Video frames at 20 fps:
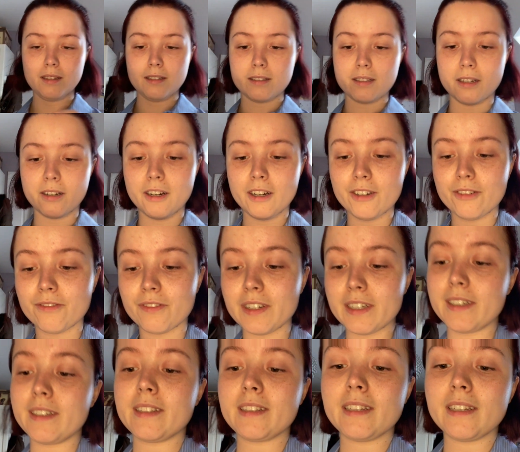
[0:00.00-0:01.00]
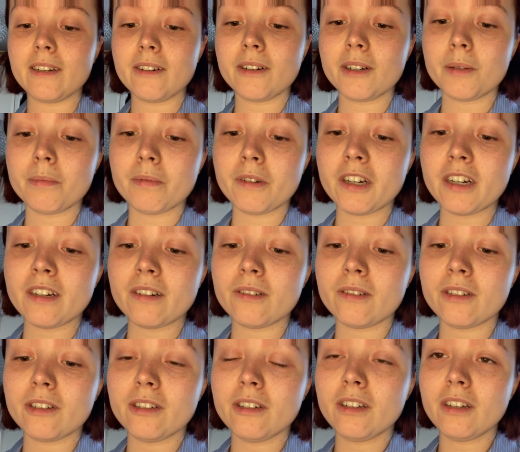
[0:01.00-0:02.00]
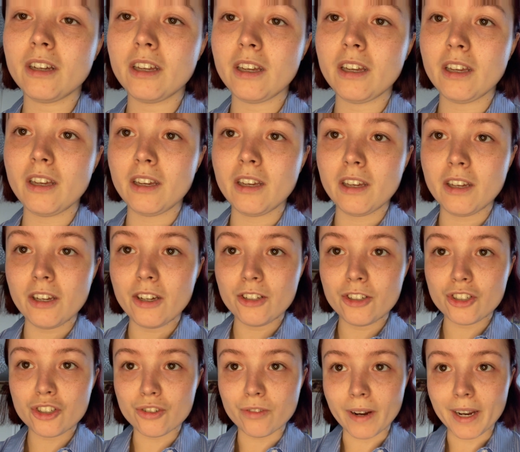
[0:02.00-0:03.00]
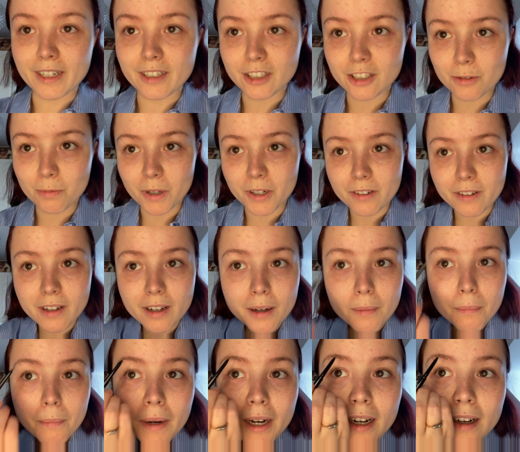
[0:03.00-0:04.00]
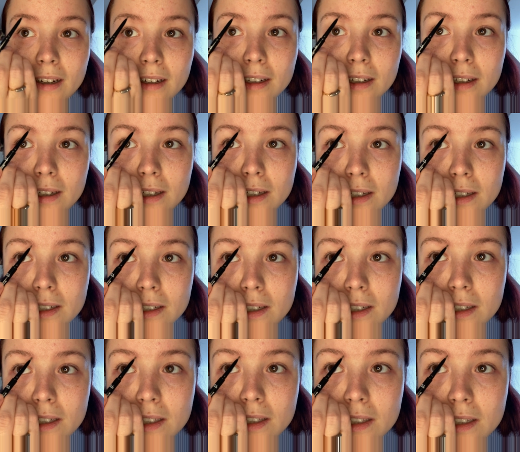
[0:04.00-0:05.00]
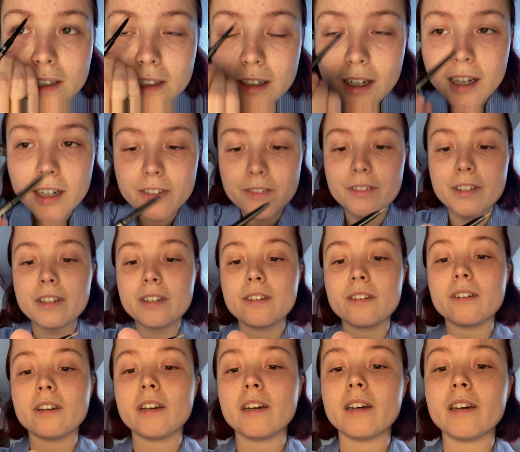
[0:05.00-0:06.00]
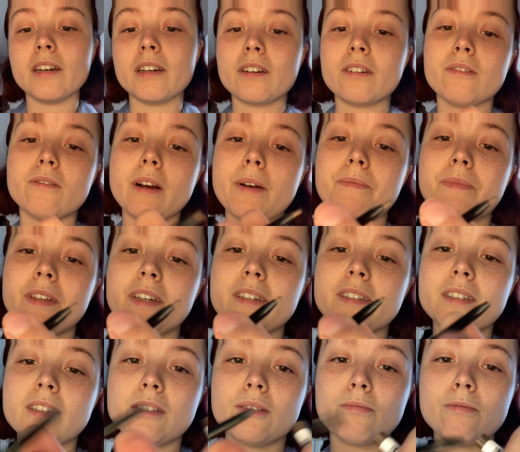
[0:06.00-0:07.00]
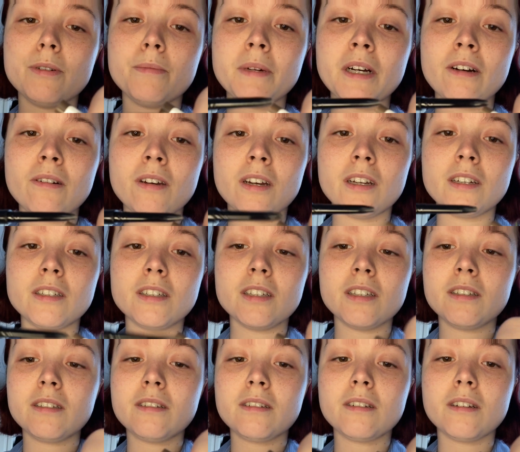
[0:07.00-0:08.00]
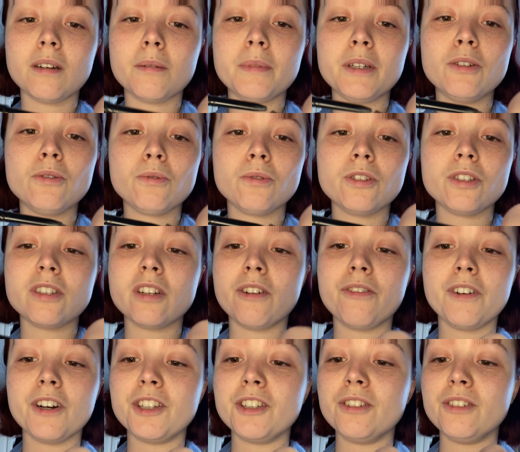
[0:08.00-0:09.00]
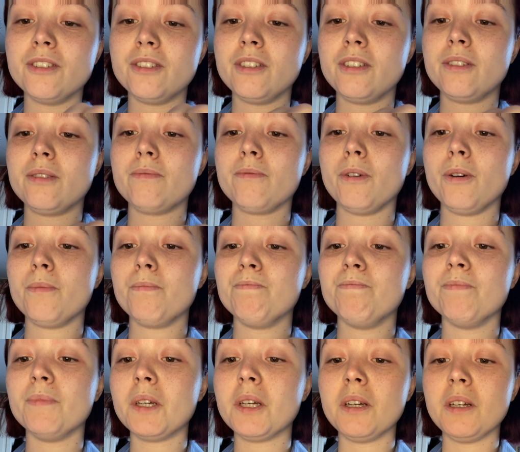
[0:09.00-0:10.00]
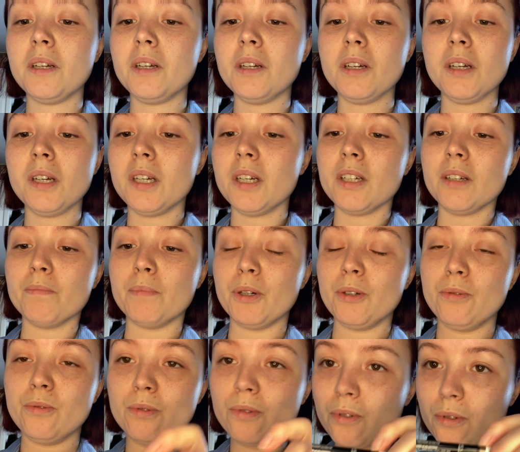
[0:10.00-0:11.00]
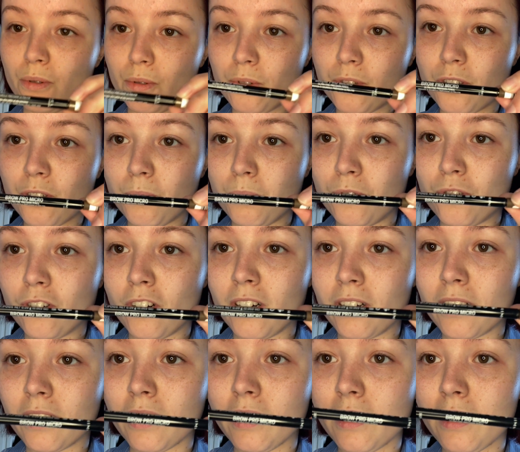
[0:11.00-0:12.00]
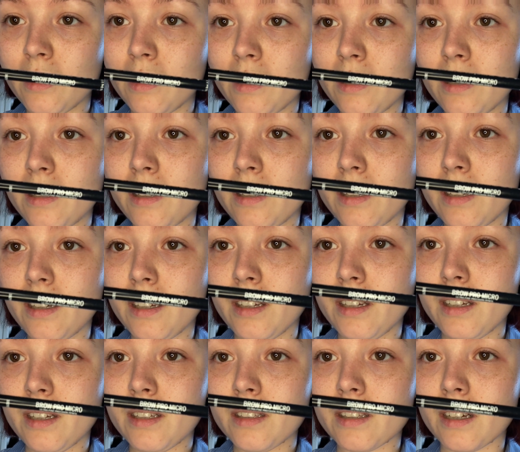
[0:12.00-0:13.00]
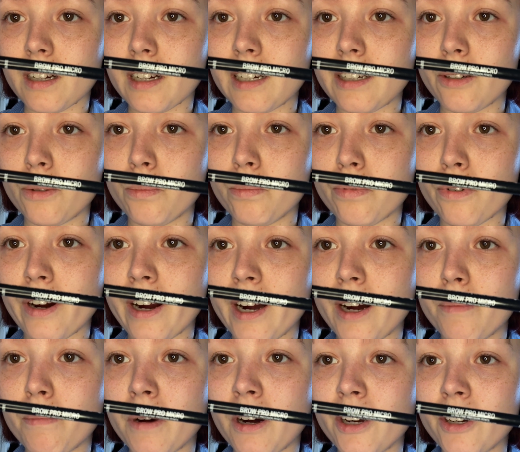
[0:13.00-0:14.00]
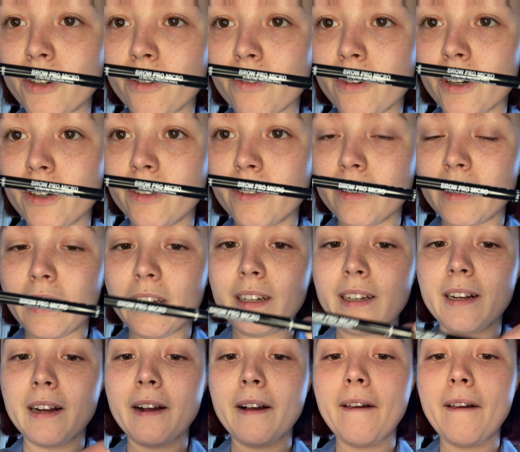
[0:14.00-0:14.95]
So hopefully a thin eyebrow trend won't come back. And then I kind of grabbed this. It's Rimmel London. I mean, all the stuff I use is from Boots or Superdrug. It's like a little brow micro thing.